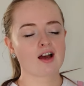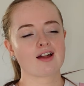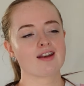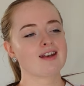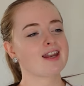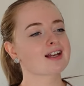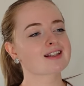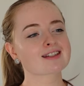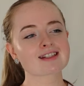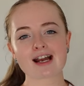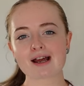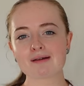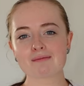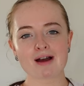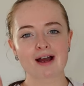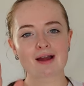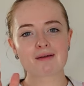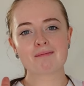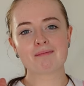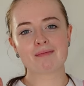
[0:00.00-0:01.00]
Next time
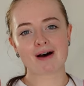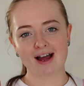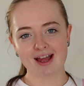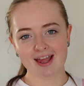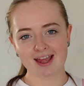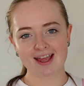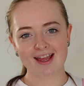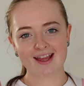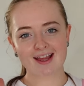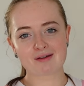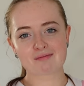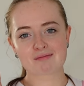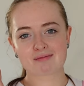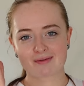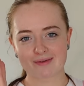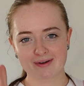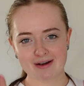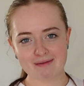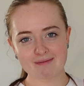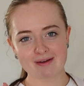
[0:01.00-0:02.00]
I'm buying
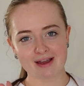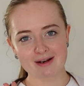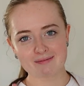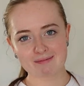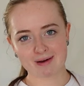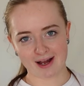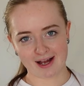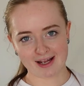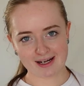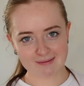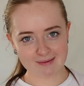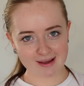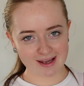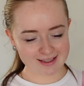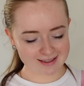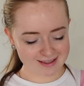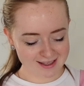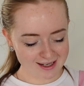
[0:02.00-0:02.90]
pre-made party bags,